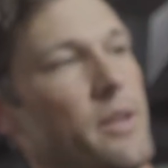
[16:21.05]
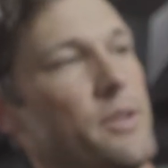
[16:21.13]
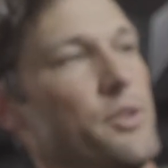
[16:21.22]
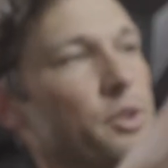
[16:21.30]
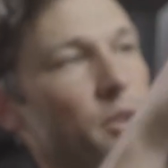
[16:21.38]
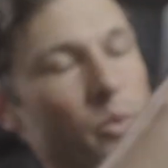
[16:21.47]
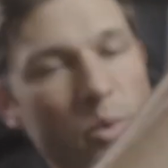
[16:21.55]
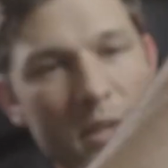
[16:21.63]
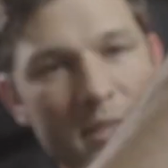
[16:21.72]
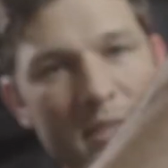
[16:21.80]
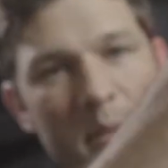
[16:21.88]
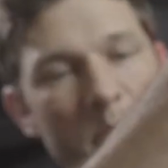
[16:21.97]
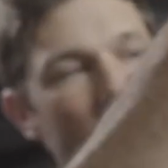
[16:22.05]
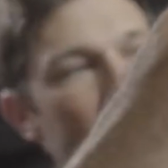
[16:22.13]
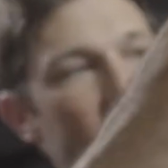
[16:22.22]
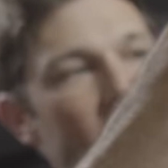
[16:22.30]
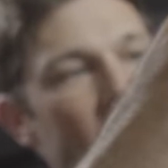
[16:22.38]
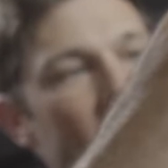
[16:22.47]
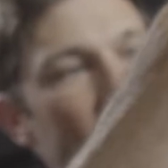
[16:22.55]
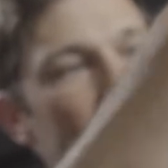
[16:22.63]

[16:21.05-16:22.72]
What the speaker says: you're gonna wanna separate that.